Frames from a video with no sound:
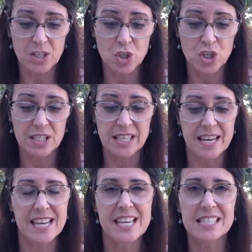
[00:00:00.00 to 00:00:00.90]
she
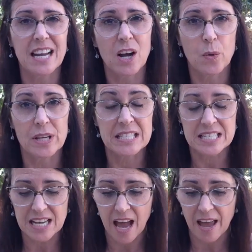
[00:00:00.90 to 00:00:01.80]
said, he's not going to
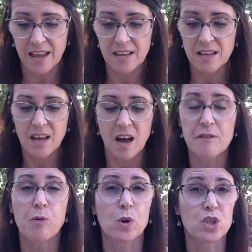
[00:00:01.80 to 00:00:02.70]
die,
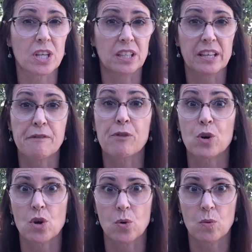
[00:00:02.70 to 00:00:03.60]
unfortunately
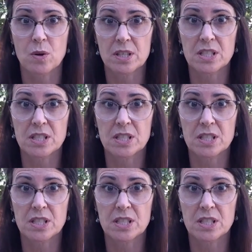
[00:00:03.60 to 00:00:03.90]
for you.